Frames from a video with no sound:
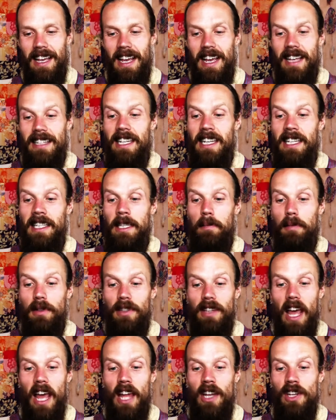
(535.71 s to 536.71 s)
Seeing the
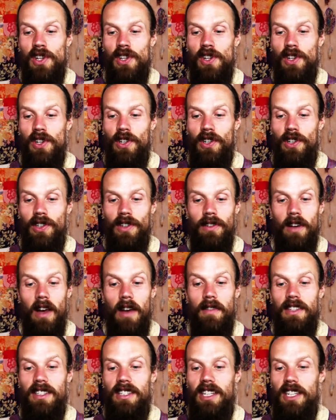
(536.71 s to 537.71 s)
potential of
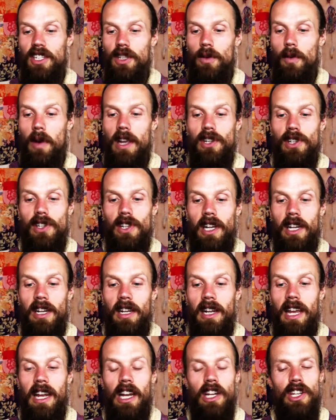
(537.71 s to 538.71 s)
a
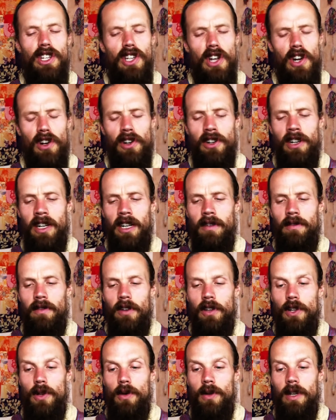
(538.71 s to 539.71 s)
situation and a yearning for
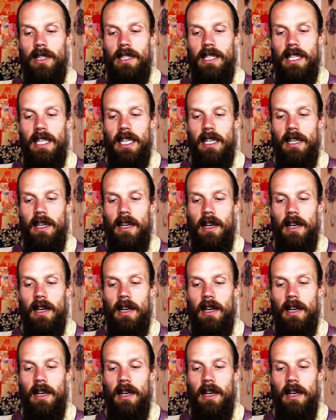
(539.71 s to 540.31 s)
unity,